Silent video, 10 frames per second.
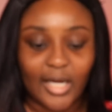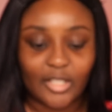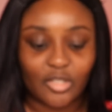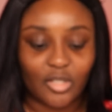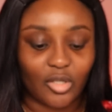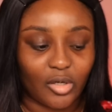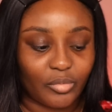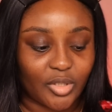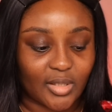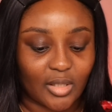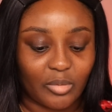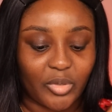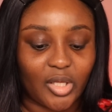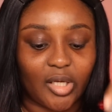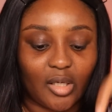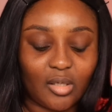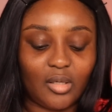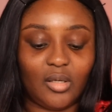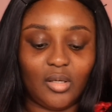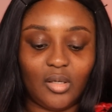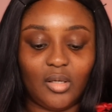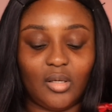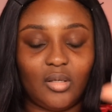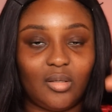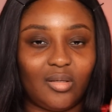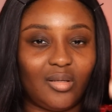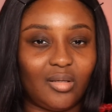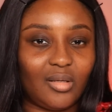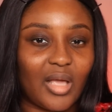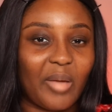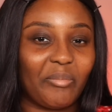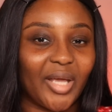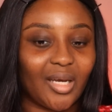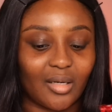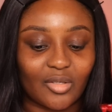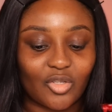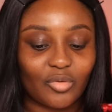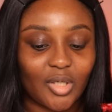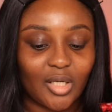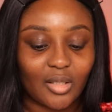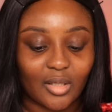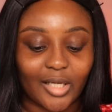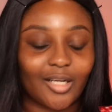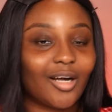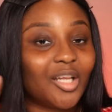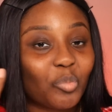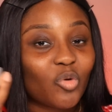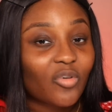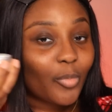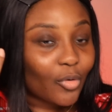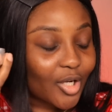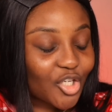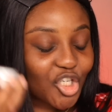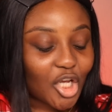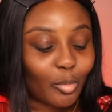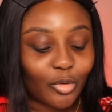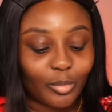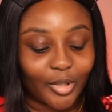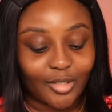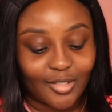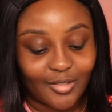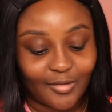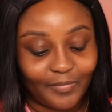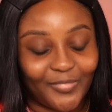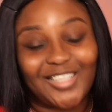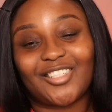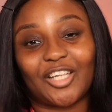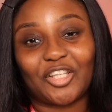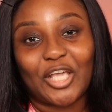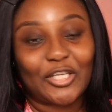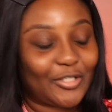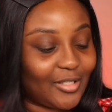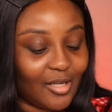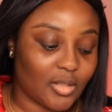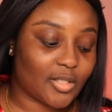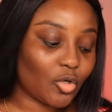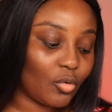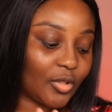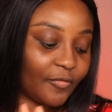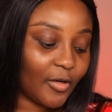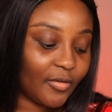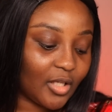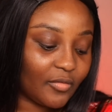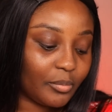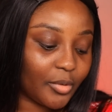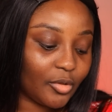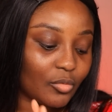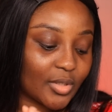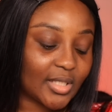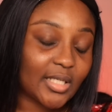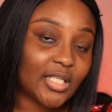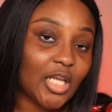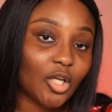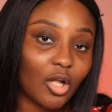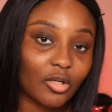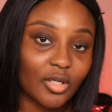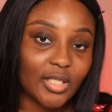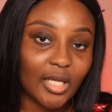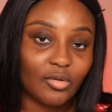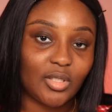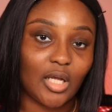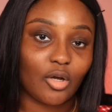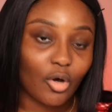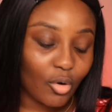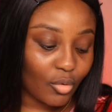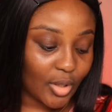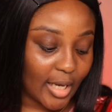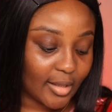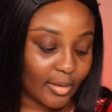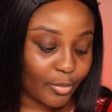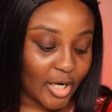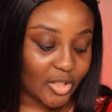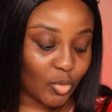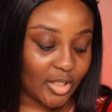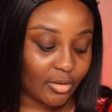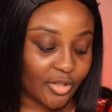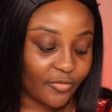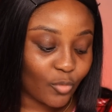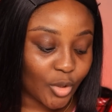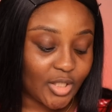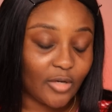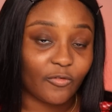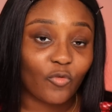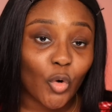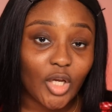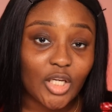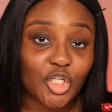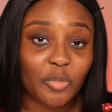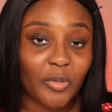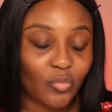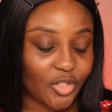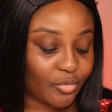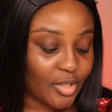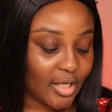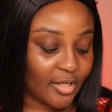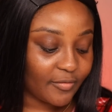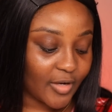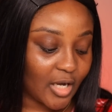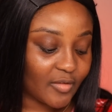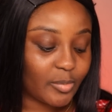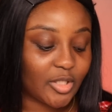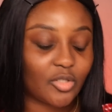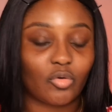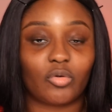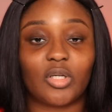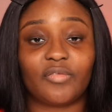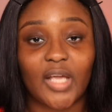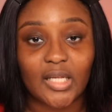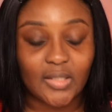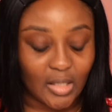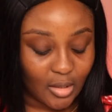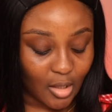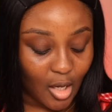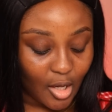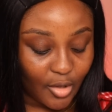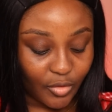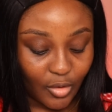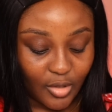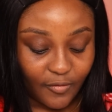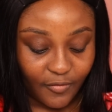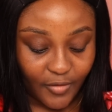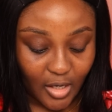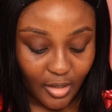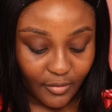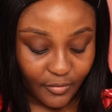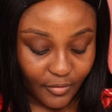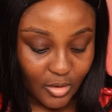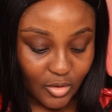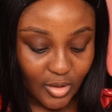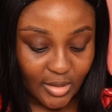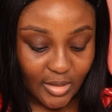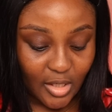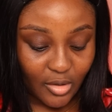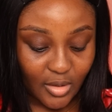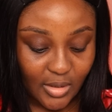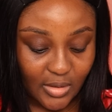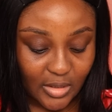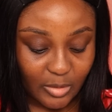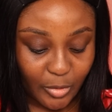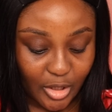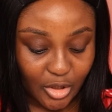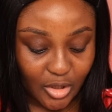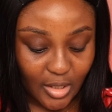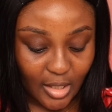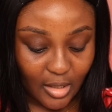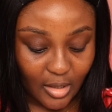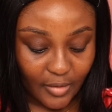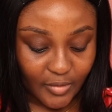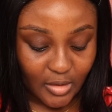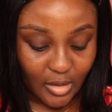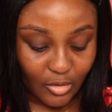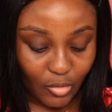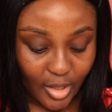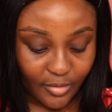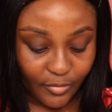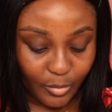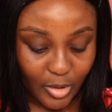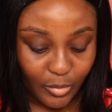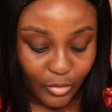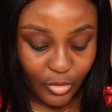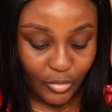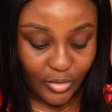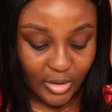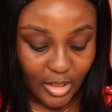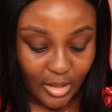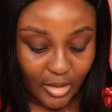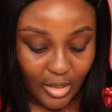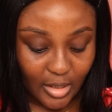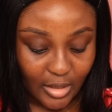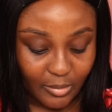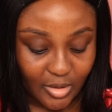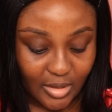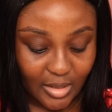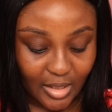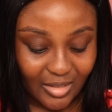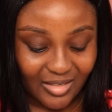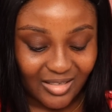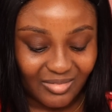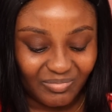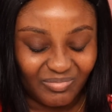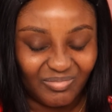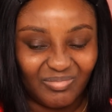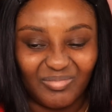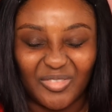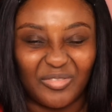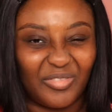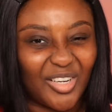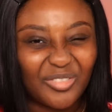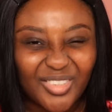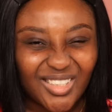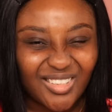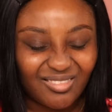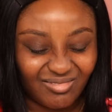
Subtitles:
I actually thought it was just gonna be like embedded into it, like unmovable, unshakable, but that's not the case. So the Velvet Lovin' bundle was $16. I used a code and the price went down to $14.40. Shipping was $3.95. Spent a total of $18.35. So let's see here. This is a sponge that I've seen quite a few people use lately, and I'm just like, velvet?